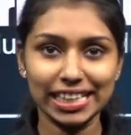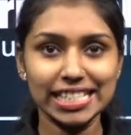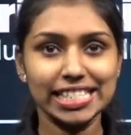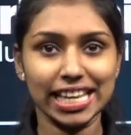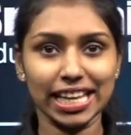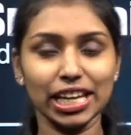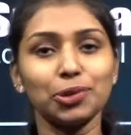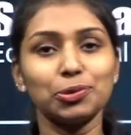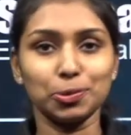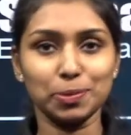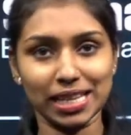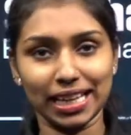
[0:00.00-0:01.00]
Learn JEE
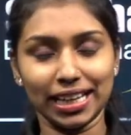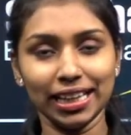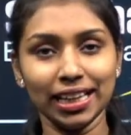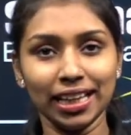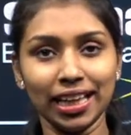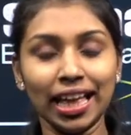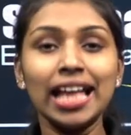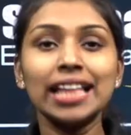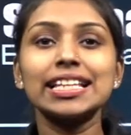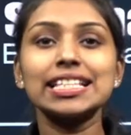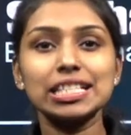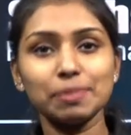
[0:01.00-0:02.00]
YouTube channel.
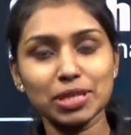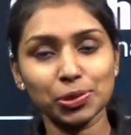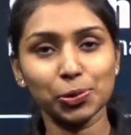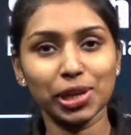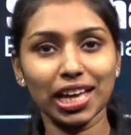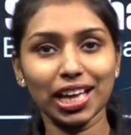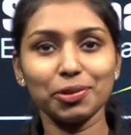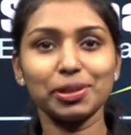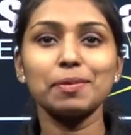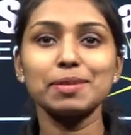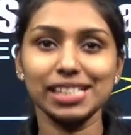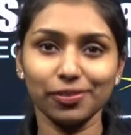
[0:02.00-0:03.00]
This is me Surya, your
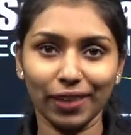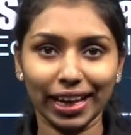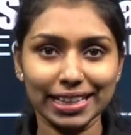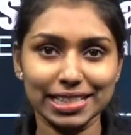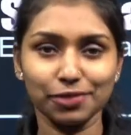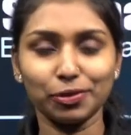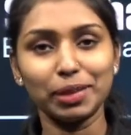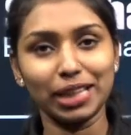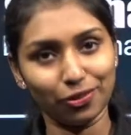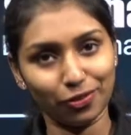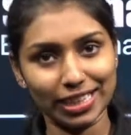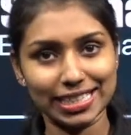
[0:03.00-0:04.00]
chemistry faculty from
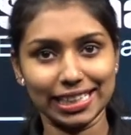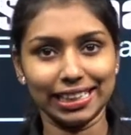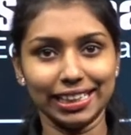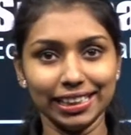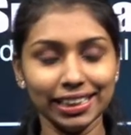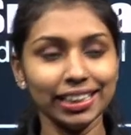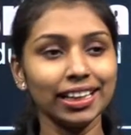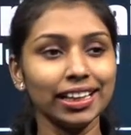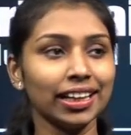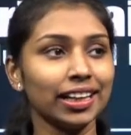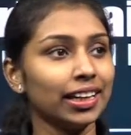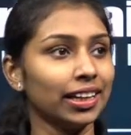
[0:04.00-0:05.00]
Infinity Learn.
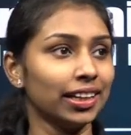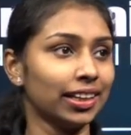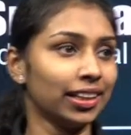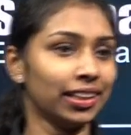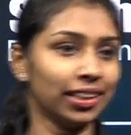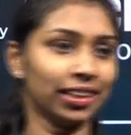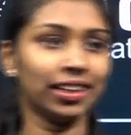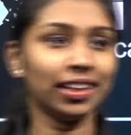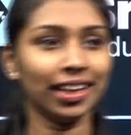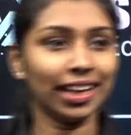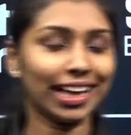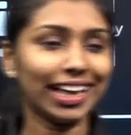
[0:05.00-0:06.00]

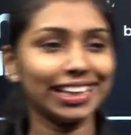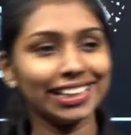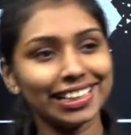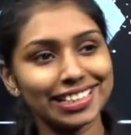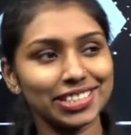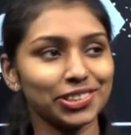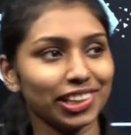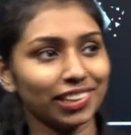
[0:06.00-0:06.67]
Hi Anish, good